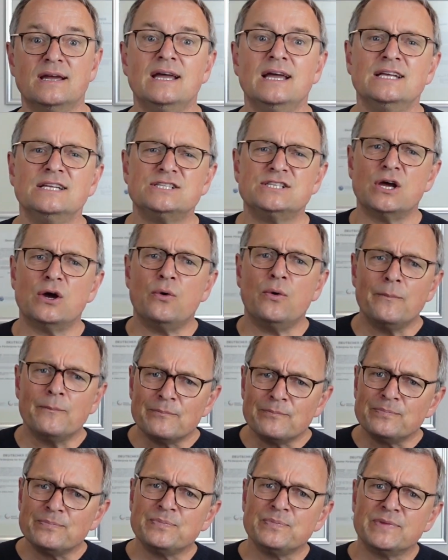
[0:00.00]
So,
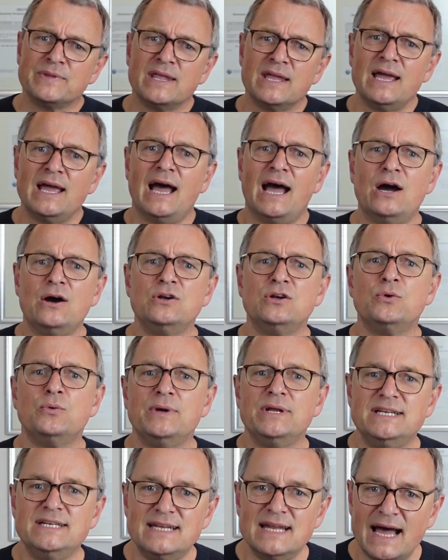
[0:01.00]
how do
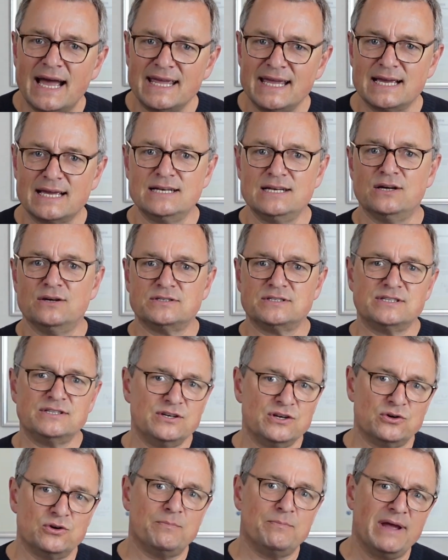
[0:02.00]
we diagnose
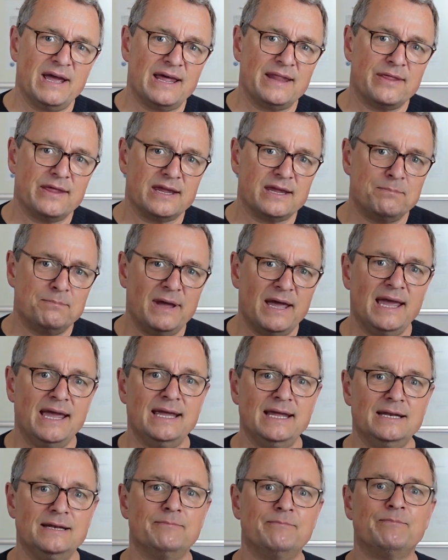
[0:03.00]
neuropathic
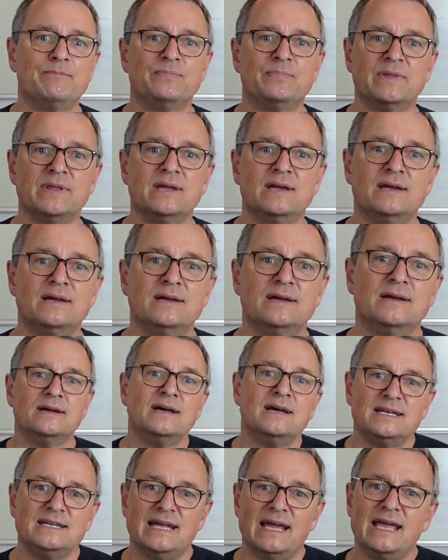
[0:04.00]
pain?
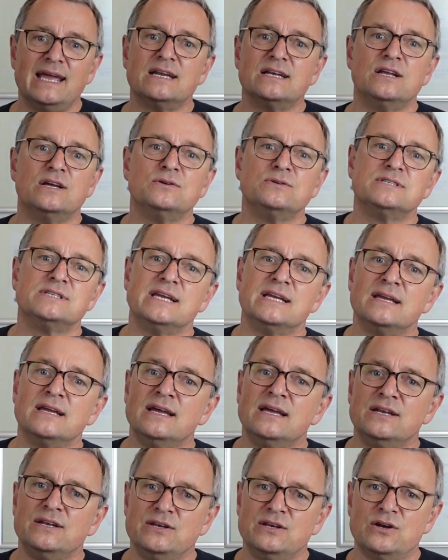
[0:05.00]
Diagnosing
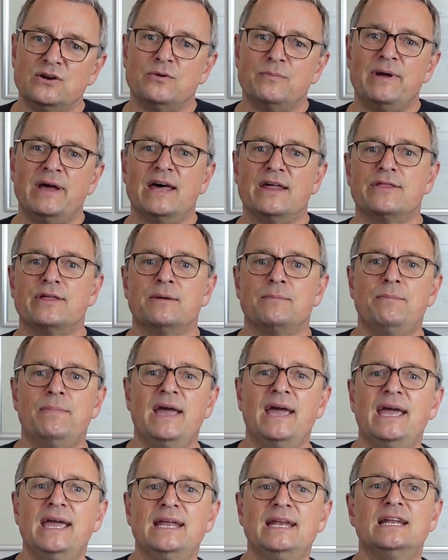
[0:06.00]
neuropathic
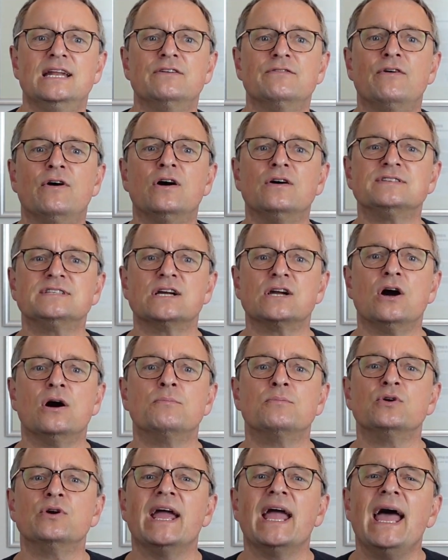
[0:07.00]
pain involves a
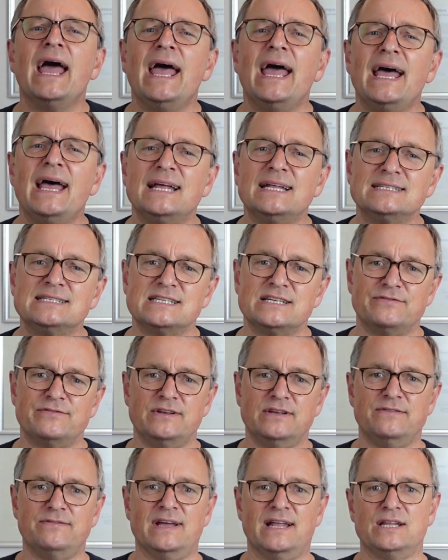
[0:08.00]
comprehensive
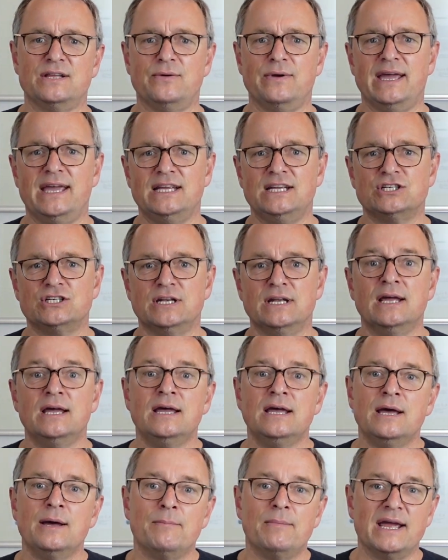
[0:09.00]
evaluation
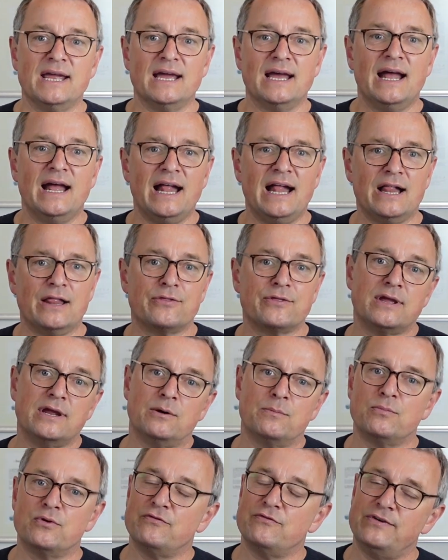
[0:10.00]
by a
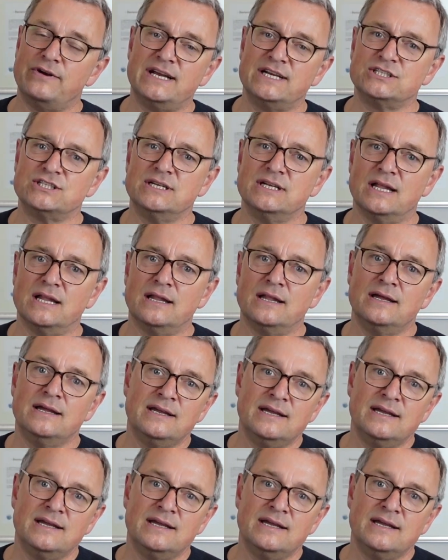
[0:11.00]
healthcare professional,